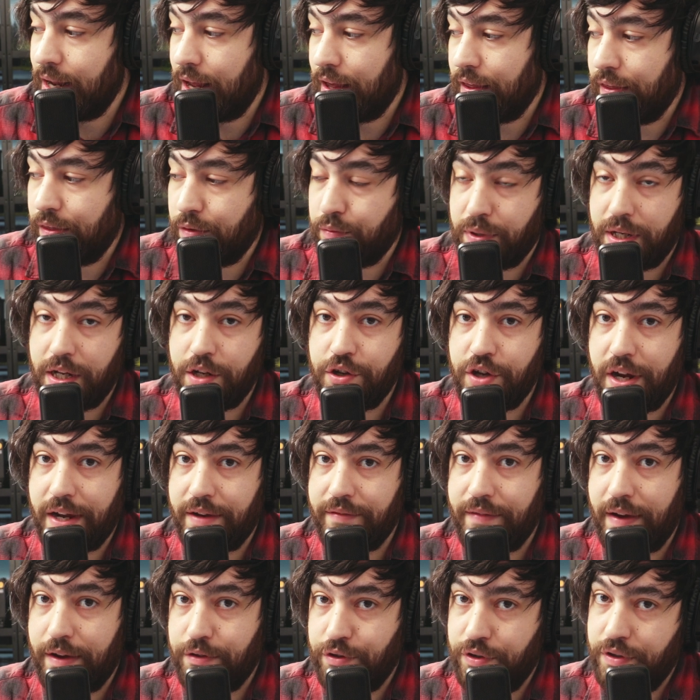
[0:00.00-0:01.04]
a 3D Jake
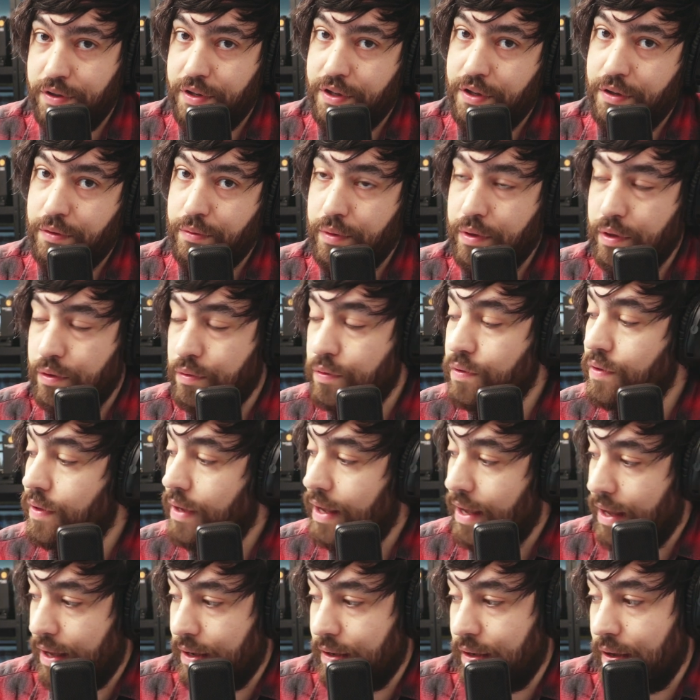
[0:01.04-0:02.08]
voucher to use
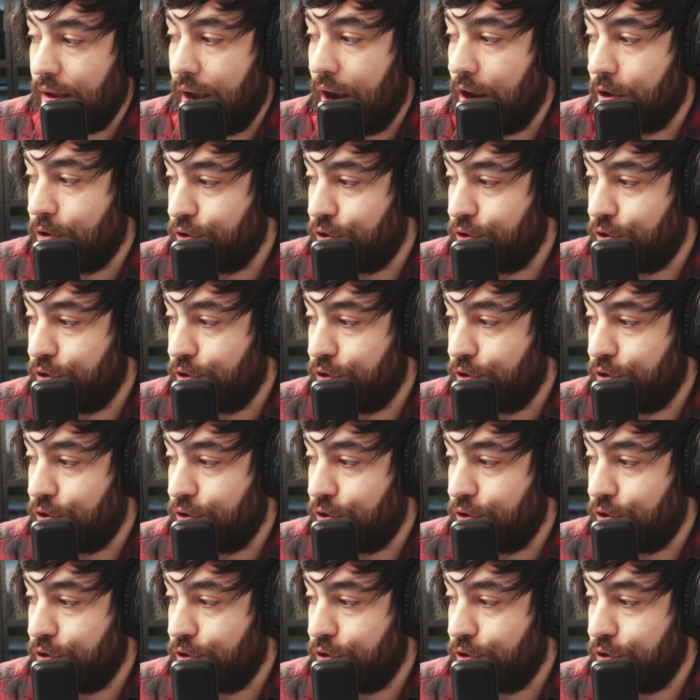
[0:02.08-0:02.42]
in our